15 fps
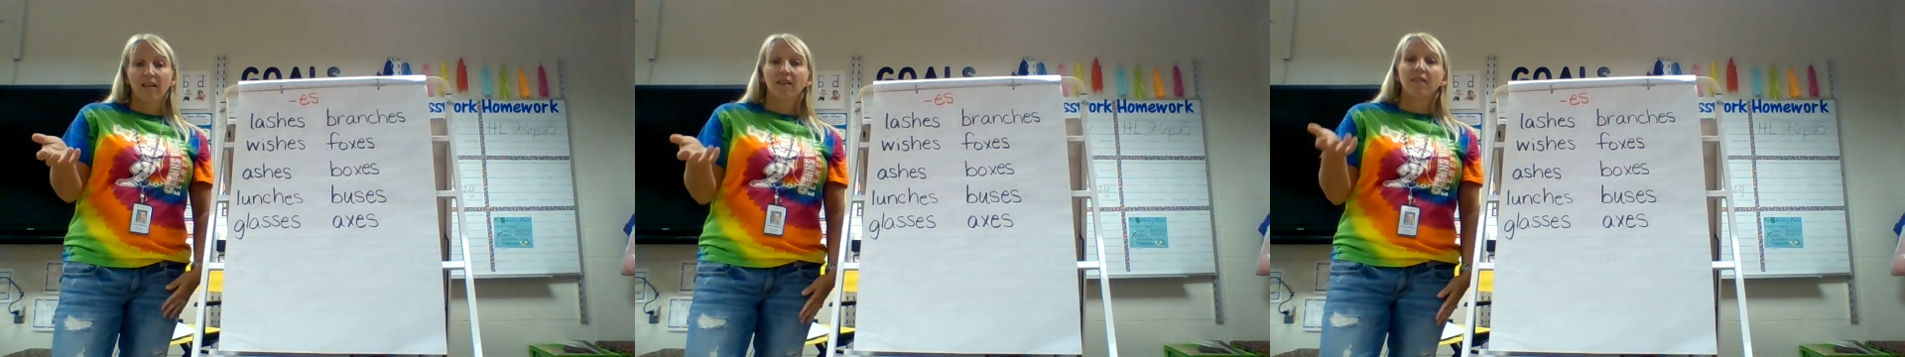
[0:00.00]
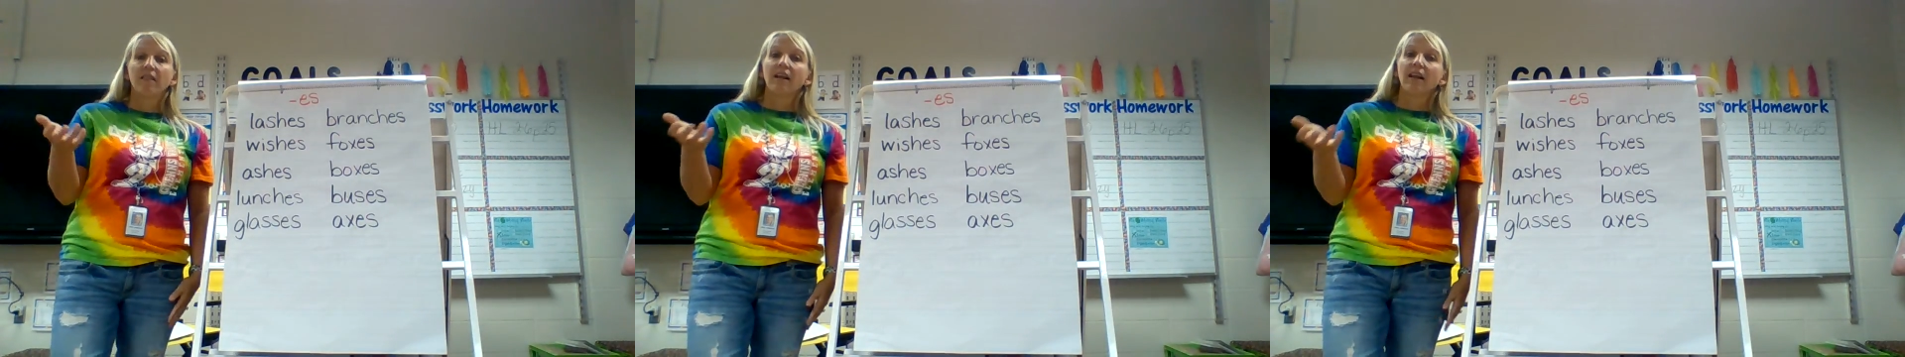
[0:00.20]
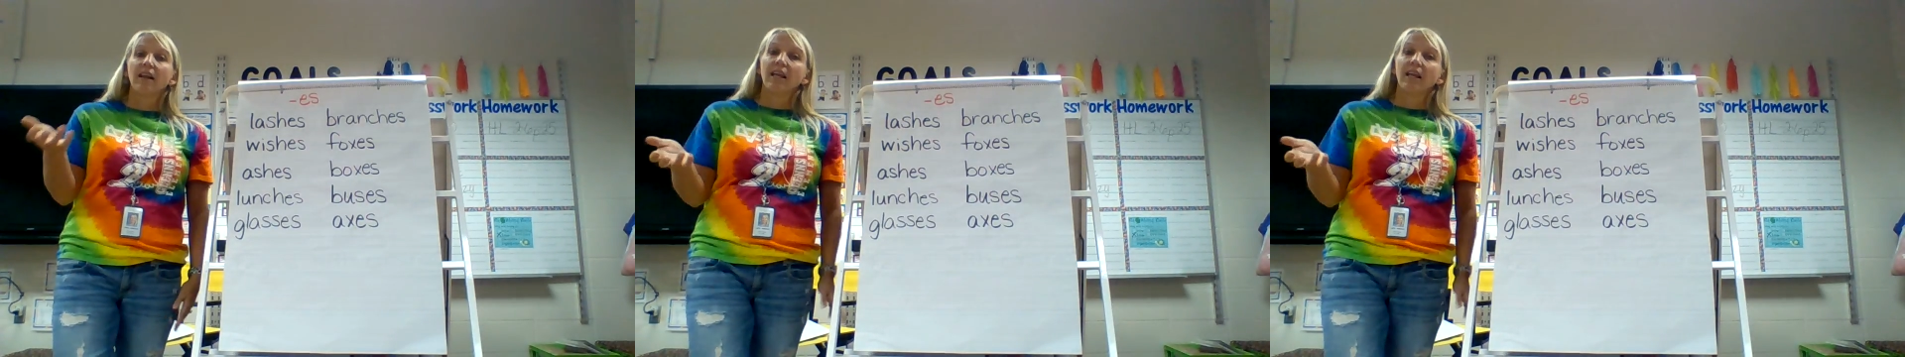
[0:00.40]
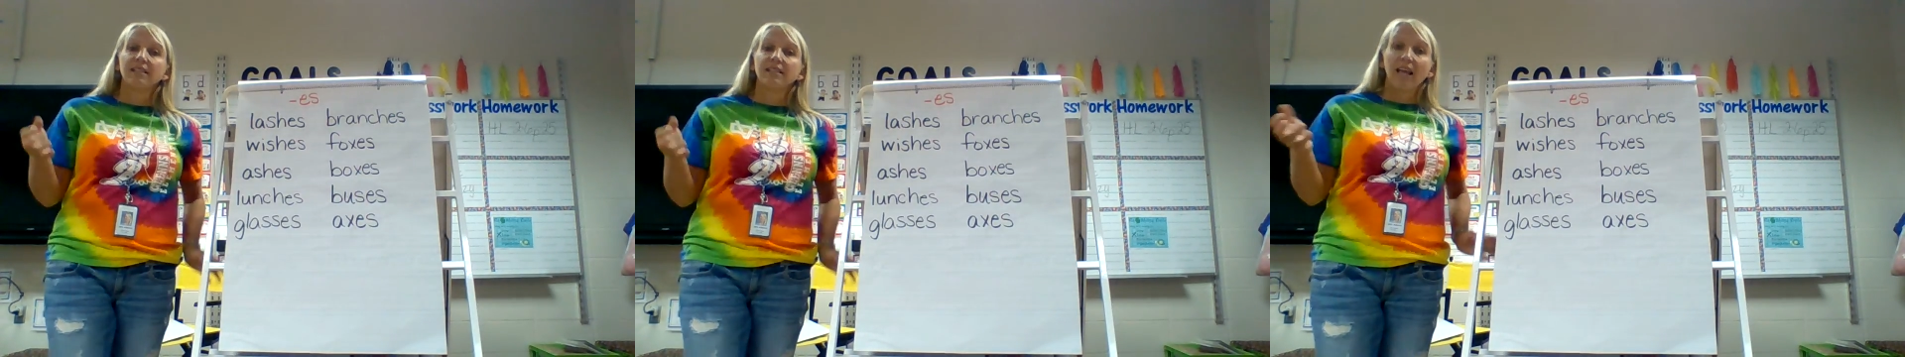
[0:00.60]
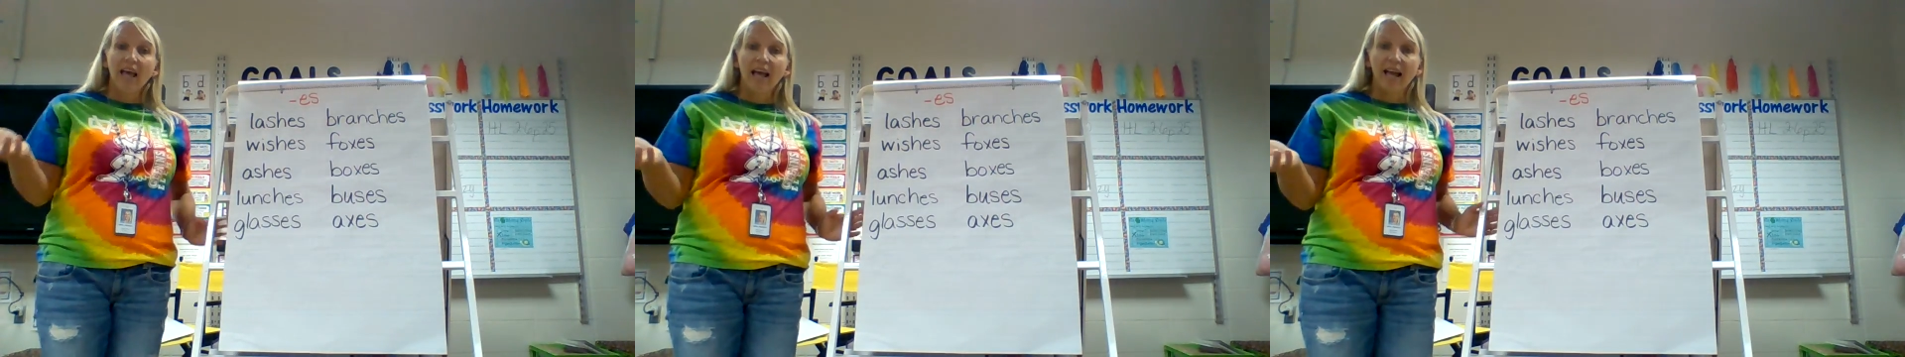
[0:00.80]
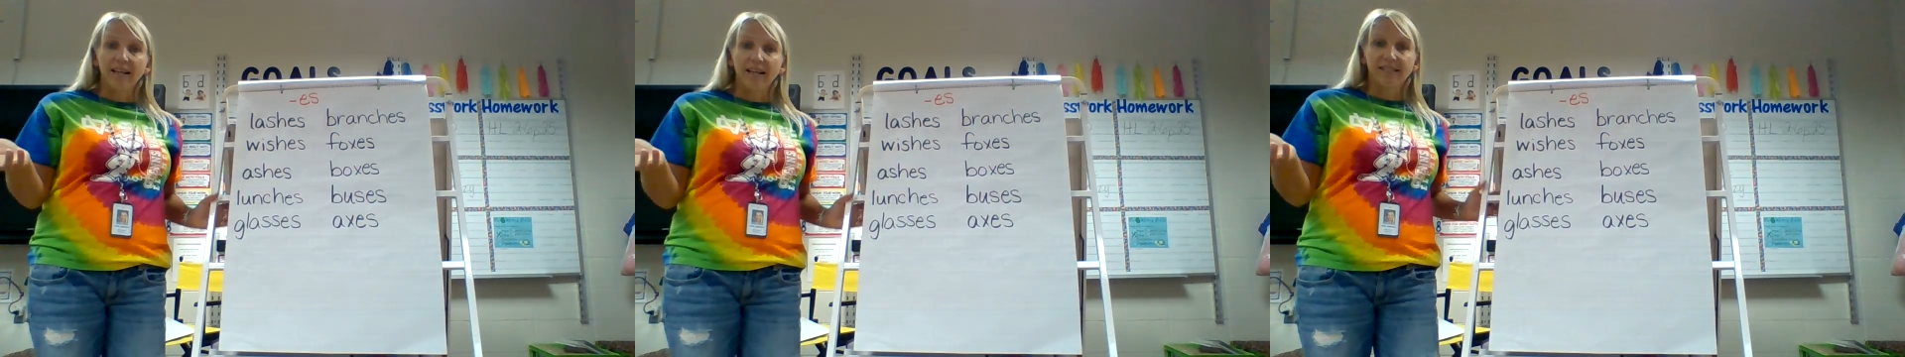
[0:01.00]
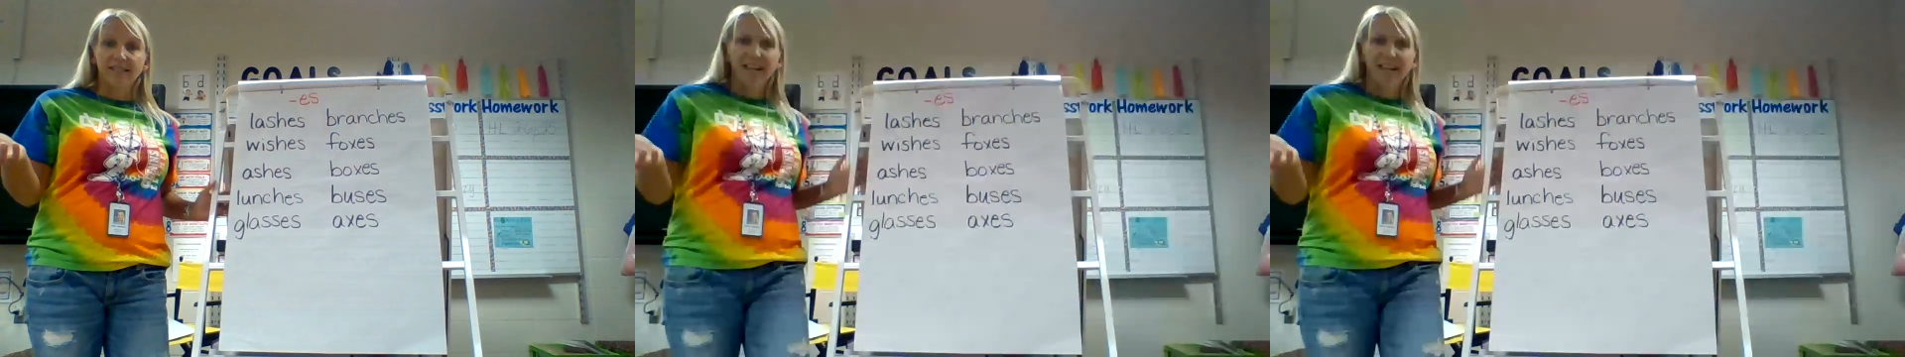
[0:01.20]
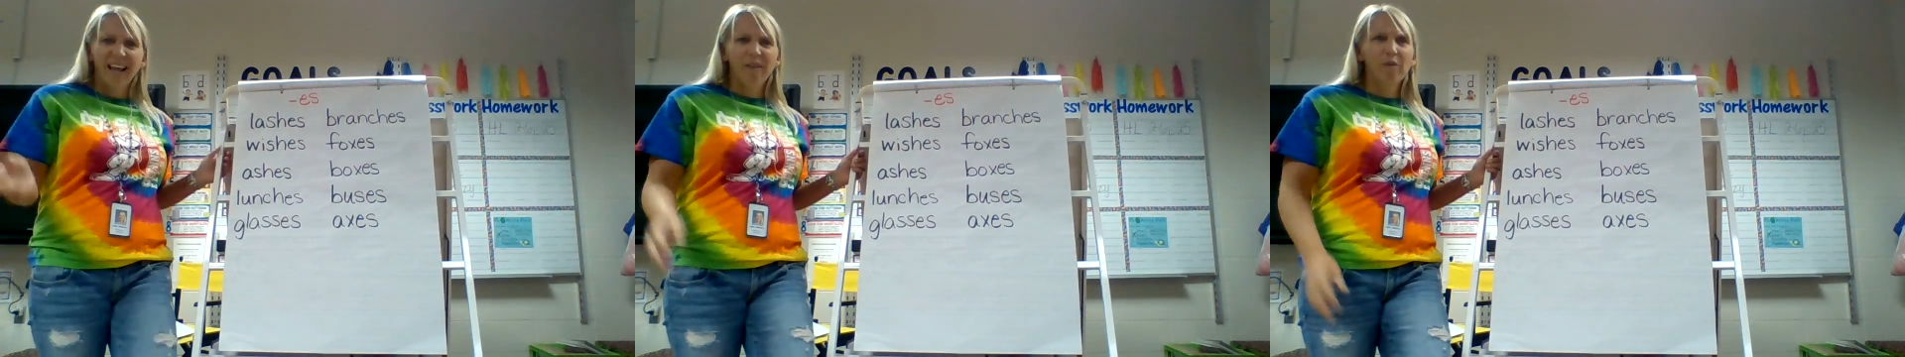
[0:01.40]
that ends s,
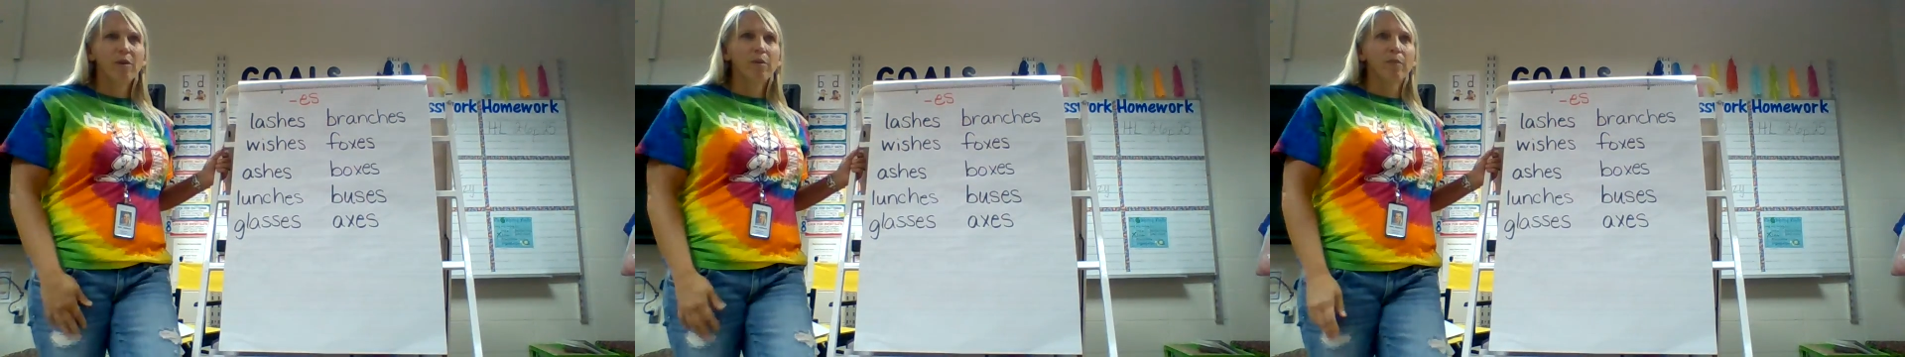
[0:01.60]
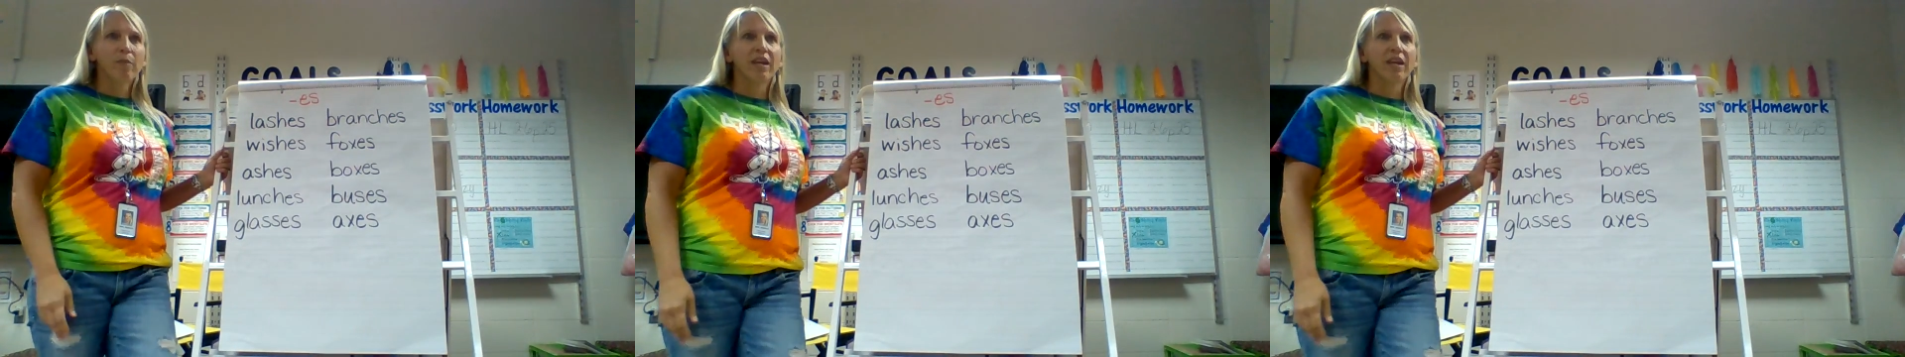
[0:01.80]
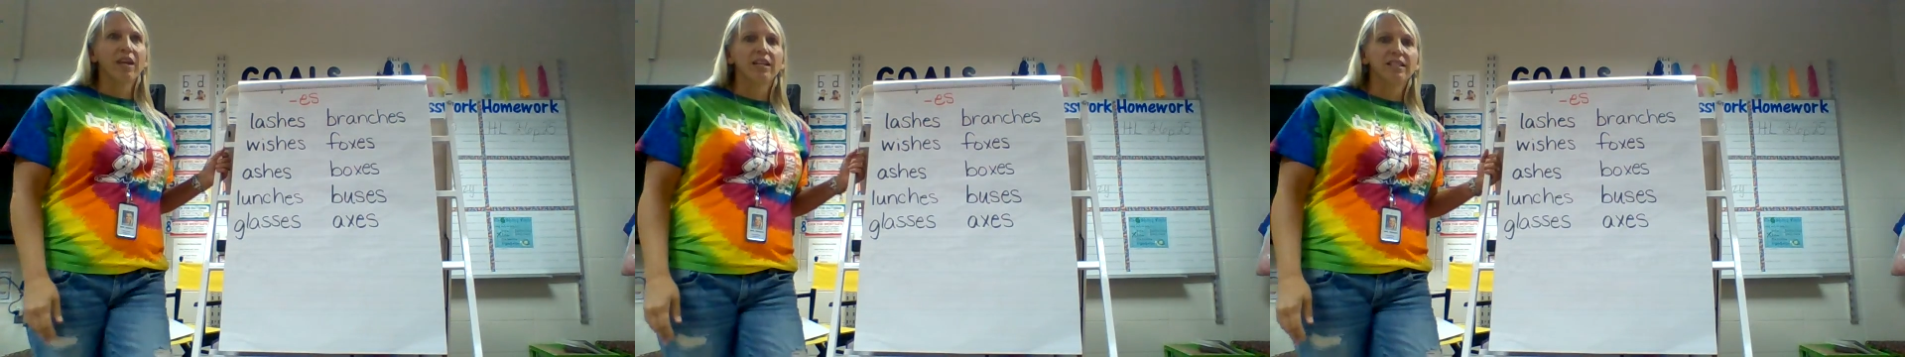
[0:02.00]
how am I gonna?